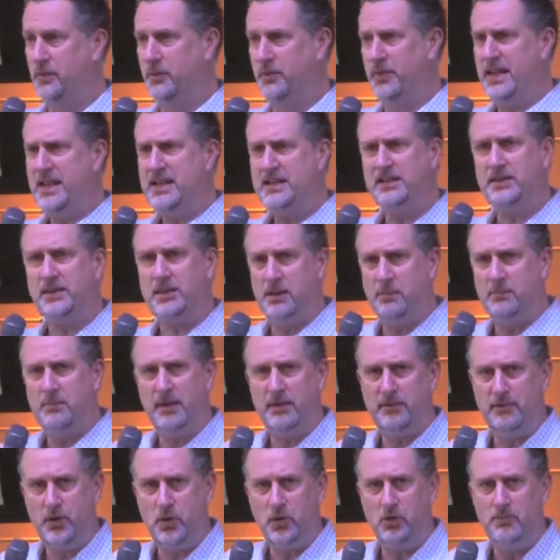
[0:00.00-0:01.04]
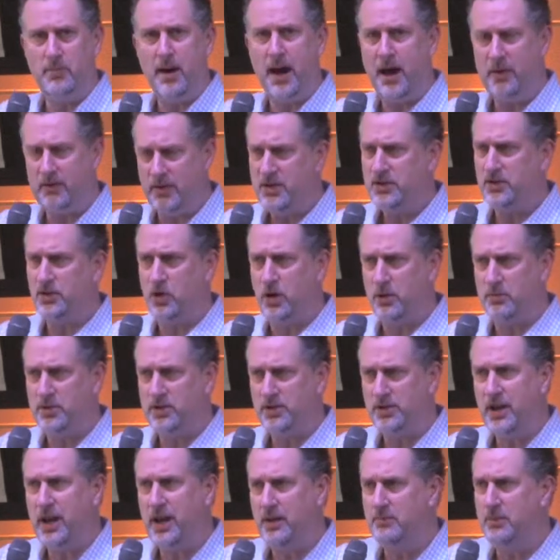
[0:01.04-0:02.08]
These
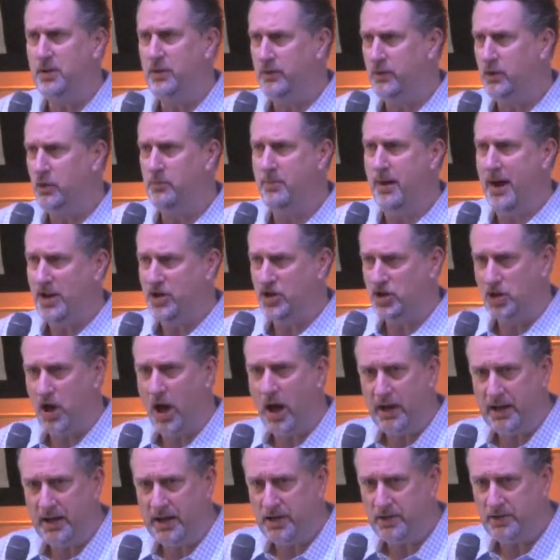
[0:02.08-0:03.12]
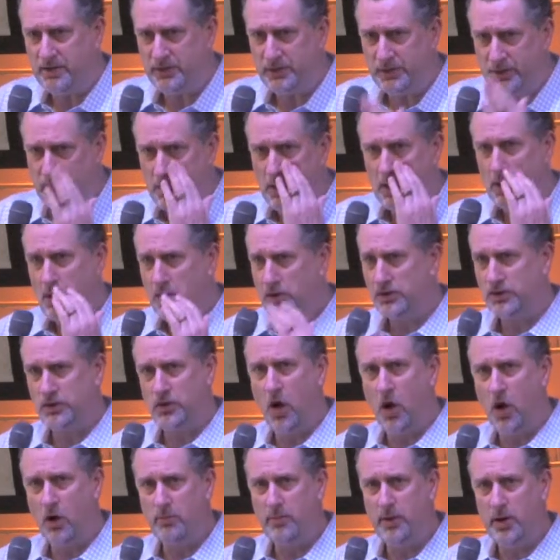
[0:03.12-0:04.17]
sermons can be viewed by shut-ins,
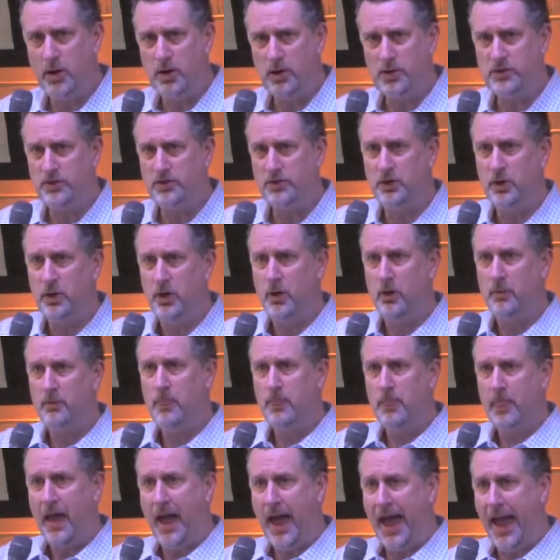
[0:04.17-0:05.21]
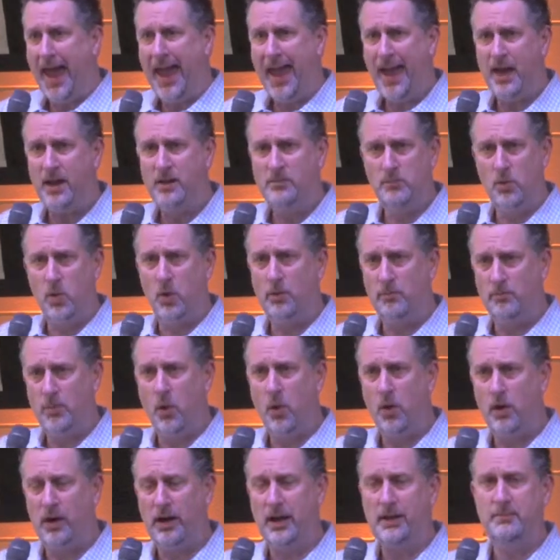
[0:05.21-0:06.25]
snowbirds, and more
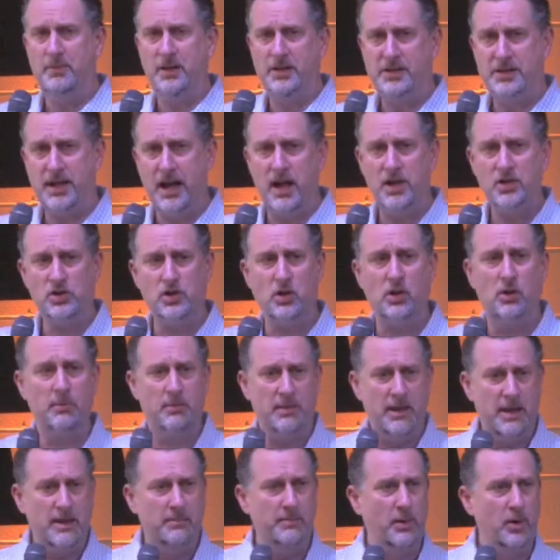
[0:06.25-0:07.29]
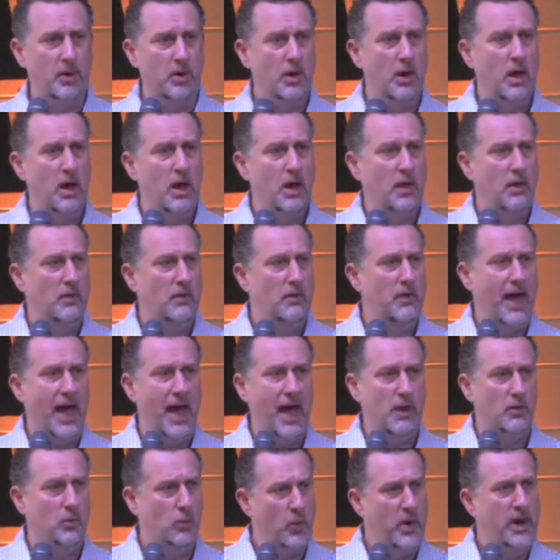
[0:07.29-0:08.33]
importantly, potential people
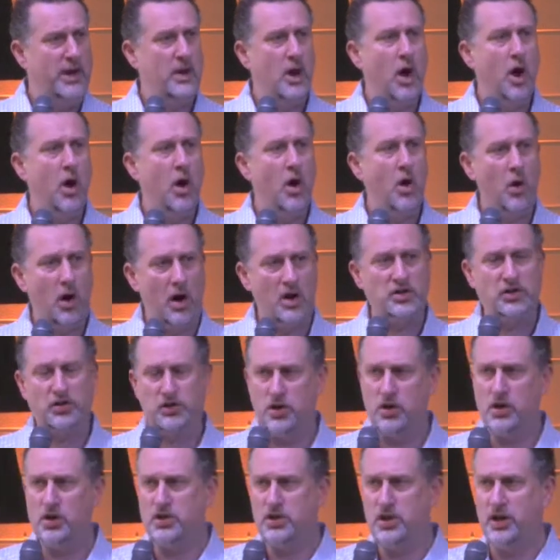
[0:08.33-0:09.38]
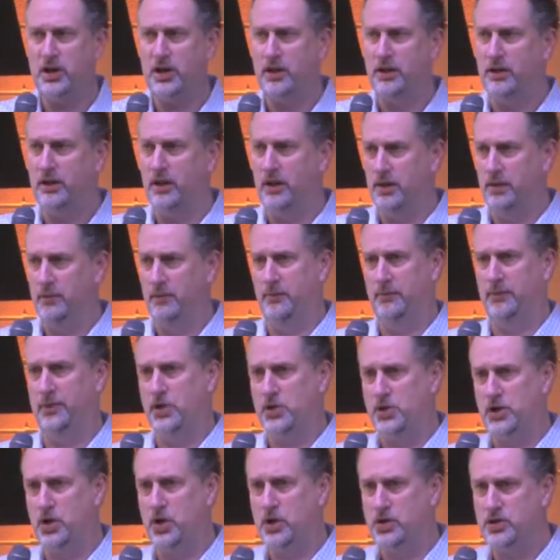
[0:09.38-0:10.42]
that we know are searching
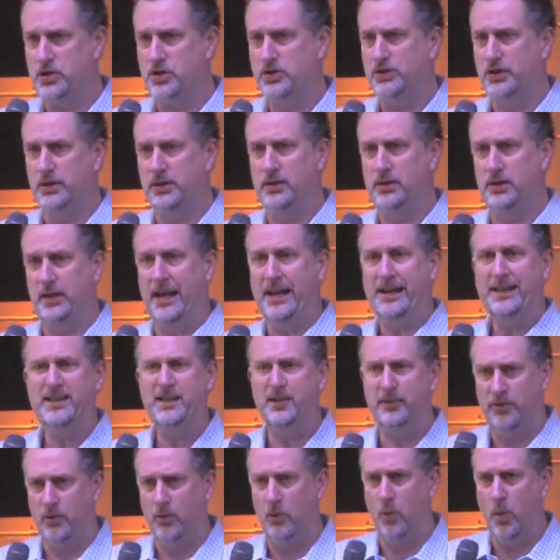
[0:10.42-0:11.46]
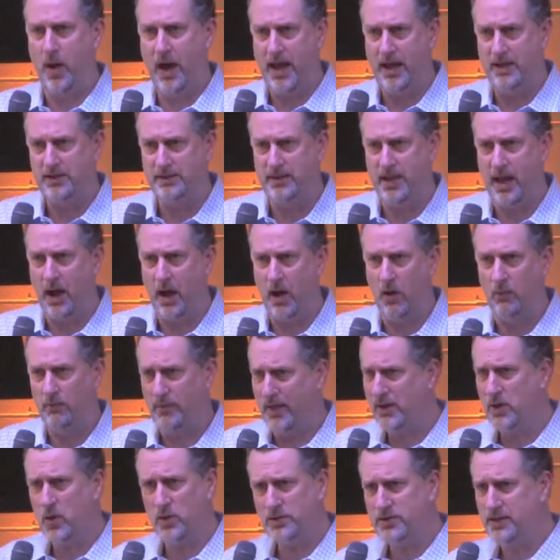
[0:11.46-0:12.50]
for churches in different ways now.
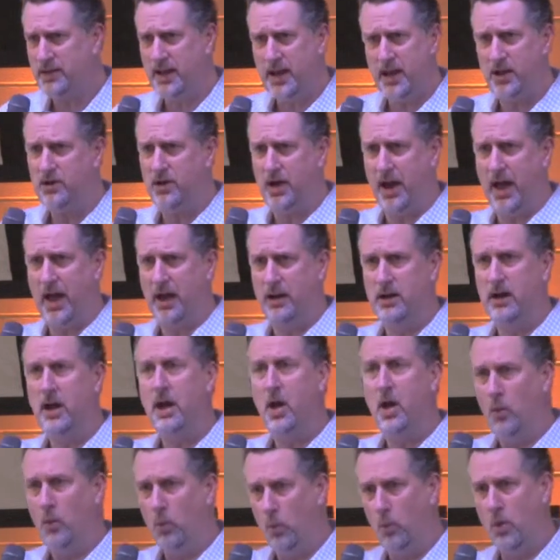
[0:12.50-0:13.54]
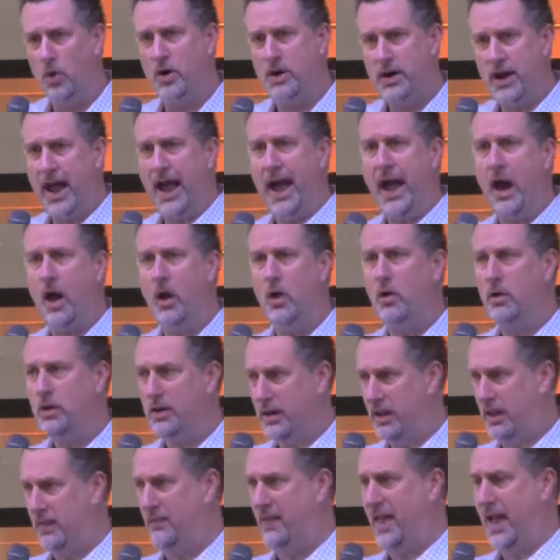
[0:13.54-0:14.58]
They go to the internet. We're now
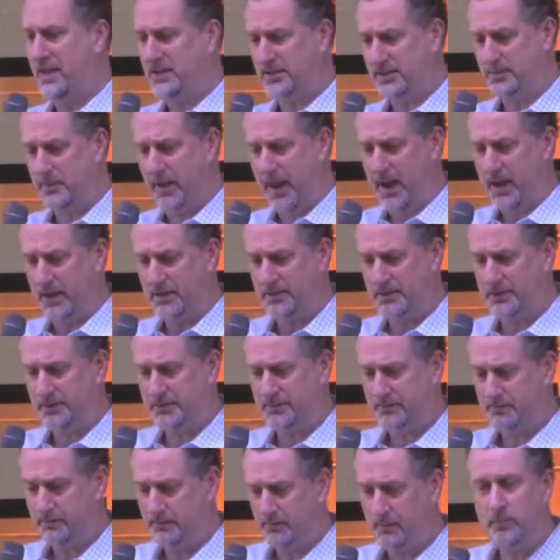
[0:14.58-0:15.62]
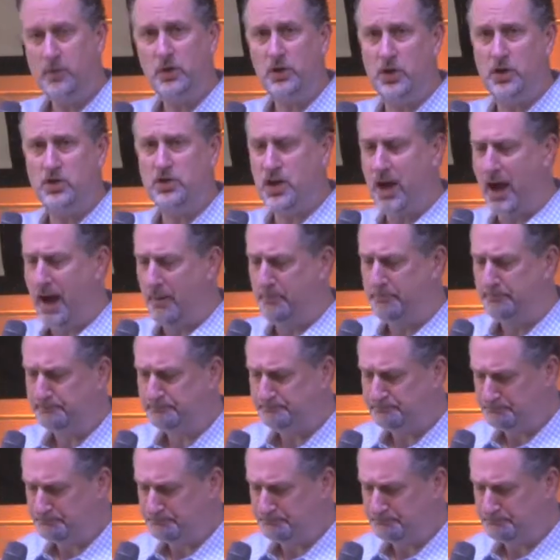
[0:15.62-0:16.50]
in that space. Good job.